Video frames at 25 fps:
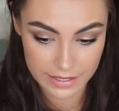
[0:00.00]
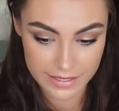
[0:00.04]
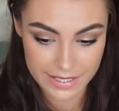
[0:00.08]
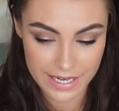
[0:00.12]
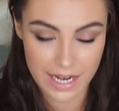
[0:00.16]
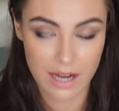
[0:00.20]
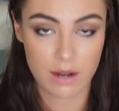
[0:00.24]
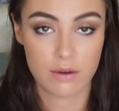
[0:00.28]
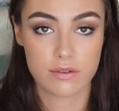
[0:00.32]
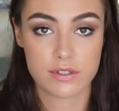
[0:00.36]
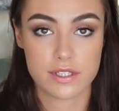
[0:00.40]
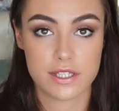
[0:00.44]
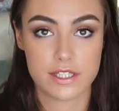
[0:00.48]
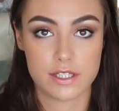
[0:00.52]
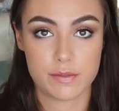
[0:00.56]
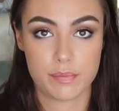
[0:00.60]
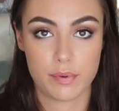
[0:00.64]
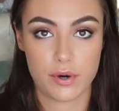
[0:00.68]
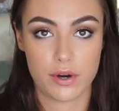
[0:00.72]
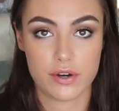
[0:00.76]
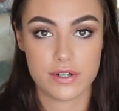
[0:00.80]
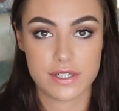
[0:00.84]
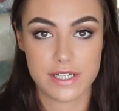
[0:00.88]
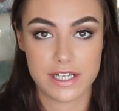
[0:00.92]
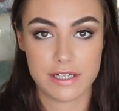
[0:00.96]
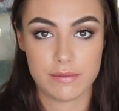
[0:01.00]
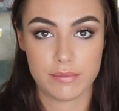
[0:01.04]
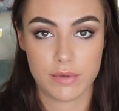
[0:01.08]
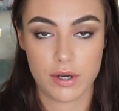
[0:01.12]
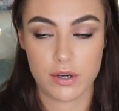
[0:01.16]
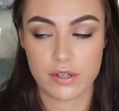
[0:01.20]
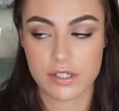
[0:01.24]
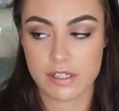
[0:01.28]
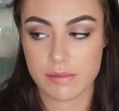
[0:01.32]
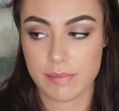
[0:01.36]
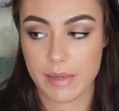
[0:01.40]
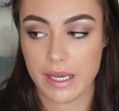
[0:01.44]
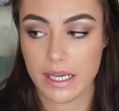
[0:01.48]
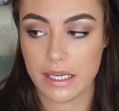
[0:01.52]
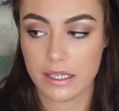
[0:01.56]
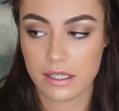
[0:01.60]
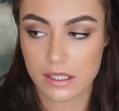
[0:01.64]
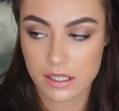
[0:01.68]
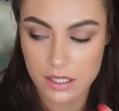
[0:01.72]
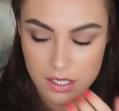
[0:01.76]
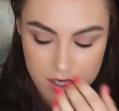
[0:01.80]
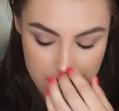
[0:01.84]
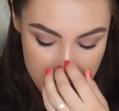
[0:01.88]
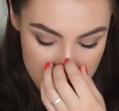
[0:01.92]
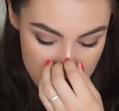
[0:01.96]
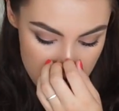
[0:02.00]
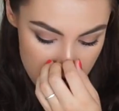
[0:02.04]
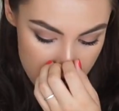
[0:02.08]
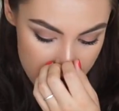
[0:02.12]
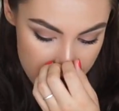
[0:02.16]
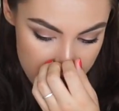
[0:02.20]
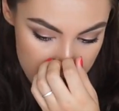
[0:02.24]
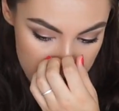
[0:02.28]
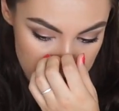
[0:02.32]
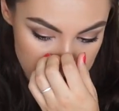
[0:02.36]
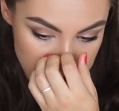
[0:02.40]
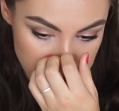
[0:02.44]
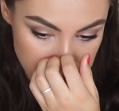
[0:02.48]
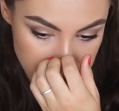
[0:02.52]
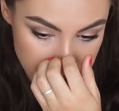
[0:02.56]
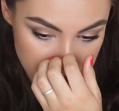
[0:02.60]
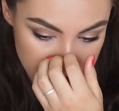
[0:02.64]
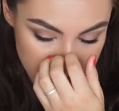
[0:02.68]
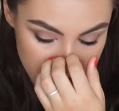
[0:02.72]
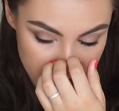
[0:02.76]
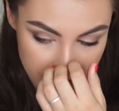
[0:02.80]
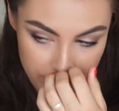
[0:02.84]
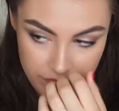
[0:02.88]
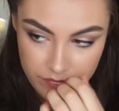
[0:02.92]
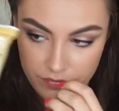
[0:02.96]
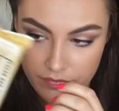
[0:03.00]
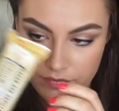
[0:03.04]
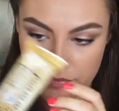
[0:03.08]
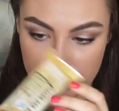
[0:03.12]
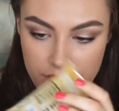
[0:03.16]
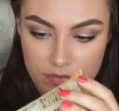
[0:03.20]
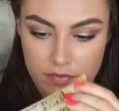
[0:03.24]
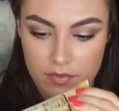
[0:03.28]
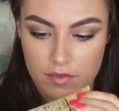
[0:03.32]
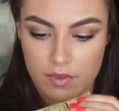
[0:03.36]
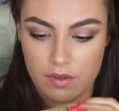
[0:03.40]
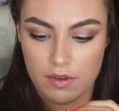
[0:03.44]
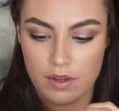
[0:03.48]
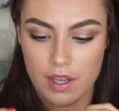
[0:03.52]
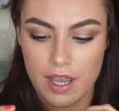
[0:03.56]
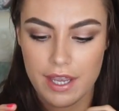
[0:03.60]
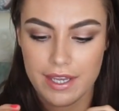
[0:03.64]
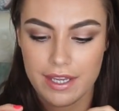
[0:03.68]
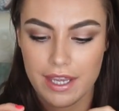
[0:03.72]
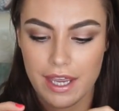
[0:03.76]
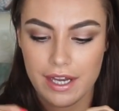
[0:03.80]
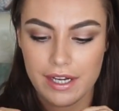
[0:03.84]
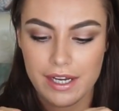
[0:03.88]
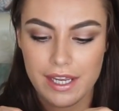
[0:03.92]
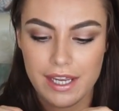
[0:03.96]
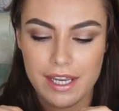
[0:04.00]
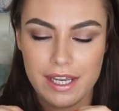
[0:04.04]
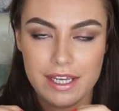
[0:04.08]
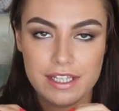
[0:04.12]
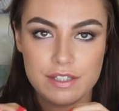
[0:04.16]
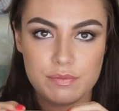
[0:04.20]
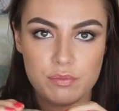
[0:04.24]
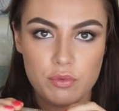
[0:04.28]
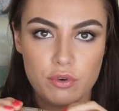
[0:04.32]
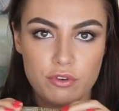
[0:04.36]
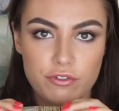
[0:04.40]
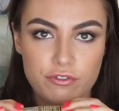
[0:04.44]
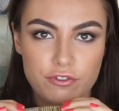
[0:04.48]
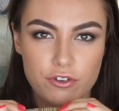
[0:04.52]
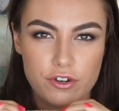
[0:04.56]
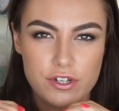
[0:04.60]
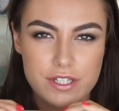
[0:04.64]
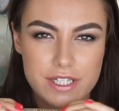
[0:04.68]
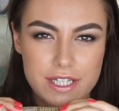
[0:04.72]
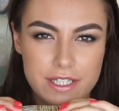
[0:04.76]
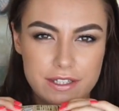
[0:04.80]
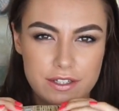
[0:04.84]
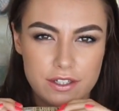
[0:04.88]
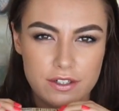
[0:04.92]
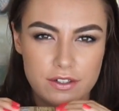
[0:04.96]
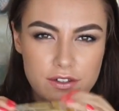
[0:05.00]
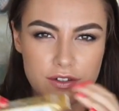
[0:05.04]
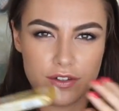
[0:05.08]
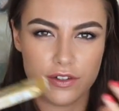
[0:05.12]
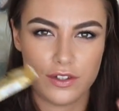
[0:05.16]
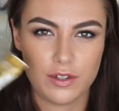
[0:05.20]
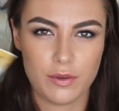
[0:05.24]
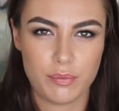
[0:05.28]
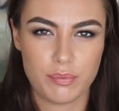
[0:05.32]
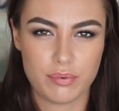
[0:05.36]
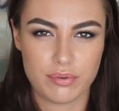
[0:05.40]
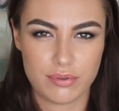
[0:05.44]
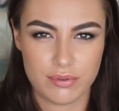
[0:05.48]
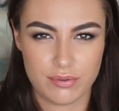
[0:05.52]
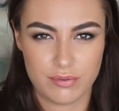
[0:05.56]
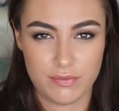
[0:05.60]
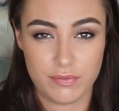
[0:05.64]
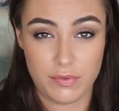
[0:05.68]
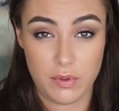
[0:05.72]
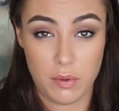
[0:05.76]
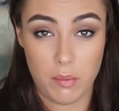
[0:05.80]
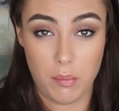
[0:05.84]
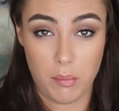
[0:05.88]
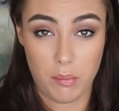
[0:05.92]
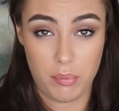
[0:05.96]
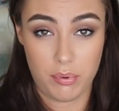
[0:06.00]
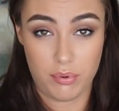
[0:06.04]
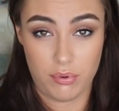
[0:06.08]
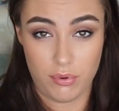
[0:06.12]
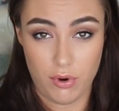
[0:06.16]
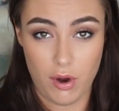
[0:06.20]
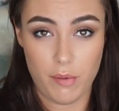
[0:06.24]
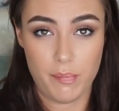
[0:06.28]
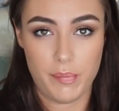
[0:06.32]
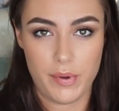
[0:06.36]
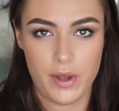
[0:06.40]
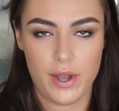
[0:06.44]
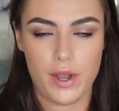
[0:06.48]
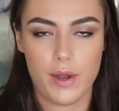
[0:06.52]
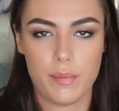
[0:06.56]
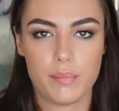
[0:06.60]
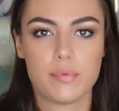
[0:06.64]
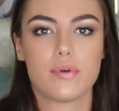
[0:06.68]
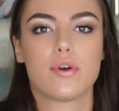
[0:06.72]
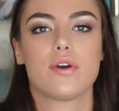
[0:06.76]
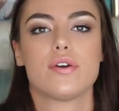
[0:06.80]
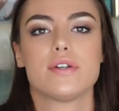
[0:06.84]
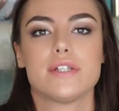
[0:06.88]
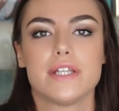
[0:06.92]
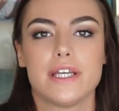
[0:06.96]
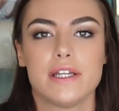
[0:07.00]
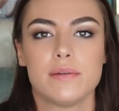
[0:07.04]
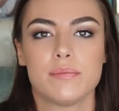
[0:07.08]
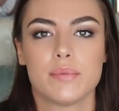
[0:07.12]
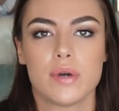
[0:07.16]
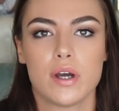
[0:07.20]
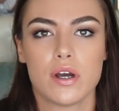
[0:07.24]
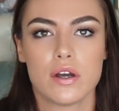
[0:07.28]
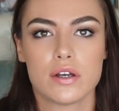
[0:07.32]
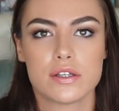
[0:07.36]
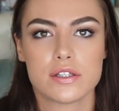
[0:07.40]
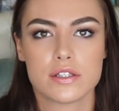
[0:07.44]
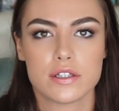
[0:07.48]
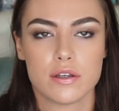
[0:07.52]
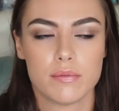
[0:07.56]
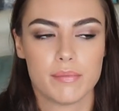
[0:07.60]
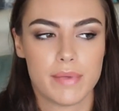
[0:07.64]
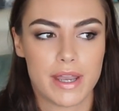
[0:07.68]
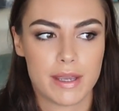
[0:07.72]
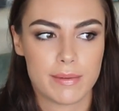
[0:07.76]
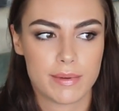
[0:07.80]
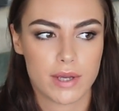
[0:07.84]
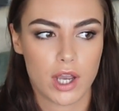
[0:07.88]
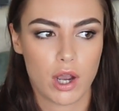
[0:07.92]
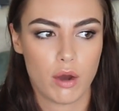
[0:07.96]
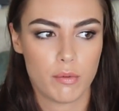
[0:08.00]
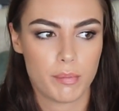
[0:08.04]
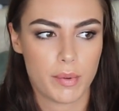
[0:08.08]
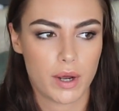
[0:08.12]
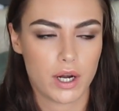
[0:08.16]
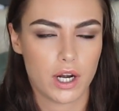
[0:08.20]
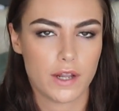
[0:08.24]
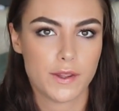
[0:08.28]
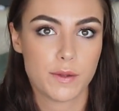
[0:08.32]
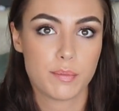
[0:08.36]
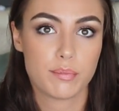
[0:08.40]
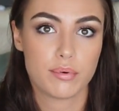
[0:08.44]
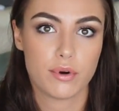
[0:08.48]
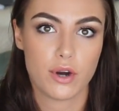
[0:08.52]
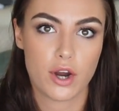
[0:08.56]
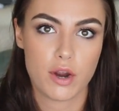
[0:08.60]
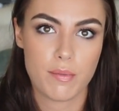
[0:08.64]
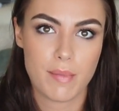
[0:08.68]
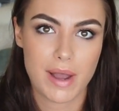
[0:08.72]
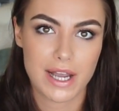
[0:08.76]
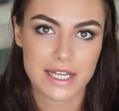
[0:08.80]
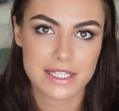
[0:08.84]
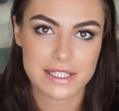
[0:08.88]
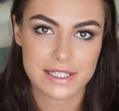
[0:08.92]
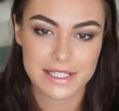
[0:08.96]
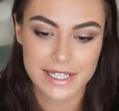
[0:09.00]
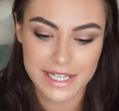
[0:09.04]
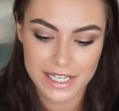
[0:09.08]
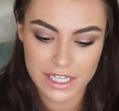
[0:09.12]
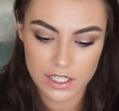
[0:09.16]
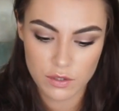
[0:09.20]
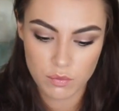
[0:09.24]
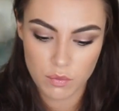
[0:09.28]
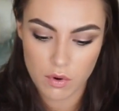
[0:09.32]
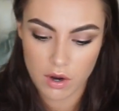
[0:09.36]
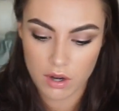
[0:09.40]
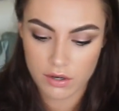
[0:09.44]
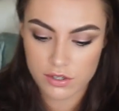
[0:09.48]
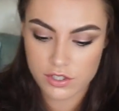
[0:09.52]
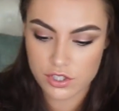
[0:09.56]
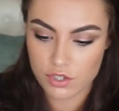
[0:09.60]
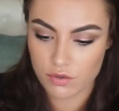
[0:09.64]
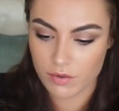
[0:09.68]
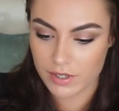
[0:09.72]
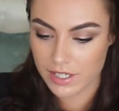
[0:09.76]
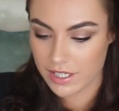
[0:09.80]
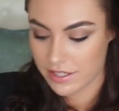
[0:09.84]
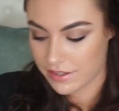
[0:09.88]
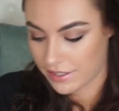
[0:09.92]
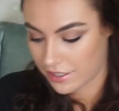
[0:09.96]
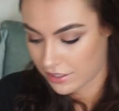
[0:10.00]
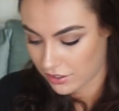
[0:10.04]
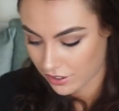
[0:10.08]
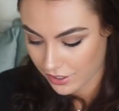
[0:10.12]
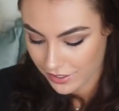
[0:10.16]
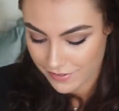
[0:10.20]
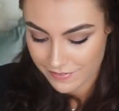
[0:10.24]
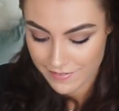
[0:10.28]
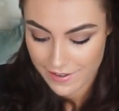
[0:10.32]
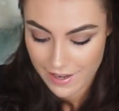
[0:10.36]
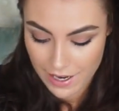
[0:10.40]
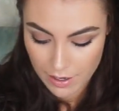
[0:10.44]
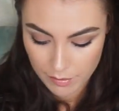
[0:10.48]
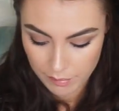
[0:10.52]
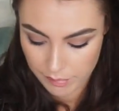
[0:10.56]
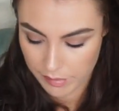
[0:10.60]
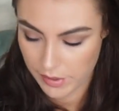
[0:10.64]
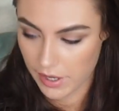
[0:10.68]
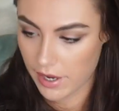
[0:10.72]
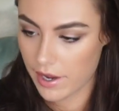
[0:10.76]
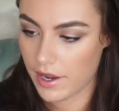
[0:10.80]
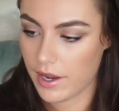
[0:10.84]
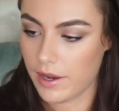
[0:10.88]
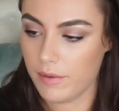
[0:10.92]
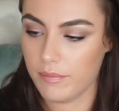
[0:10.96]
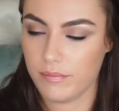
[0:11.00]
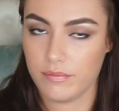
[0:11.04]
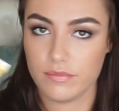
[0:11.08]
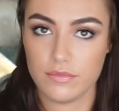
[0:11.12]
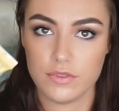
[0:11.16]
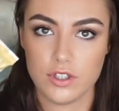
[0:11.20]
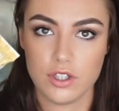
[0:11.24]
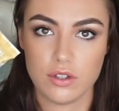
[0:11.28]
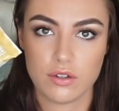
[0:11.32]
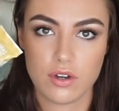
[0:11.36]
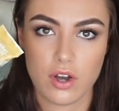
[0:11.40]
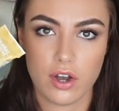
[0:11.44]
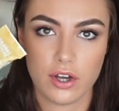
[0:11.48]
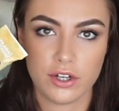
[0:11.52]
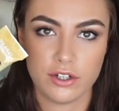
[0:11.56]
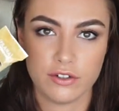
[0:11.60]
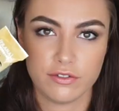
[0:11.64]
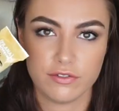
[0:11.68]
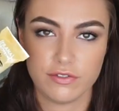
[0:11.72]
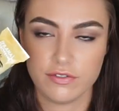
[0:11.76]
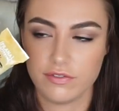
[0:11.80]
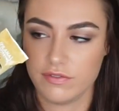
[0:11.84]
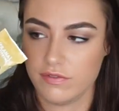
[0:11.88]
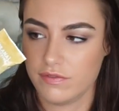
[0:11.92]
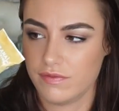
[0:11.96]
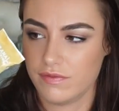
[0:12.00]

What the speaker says: counts as a protein bar to me. Again, it is more fruity than the proper protein bars that maybe I'll buy, like the Pro Max Lean ones or anything like that. But you kind of,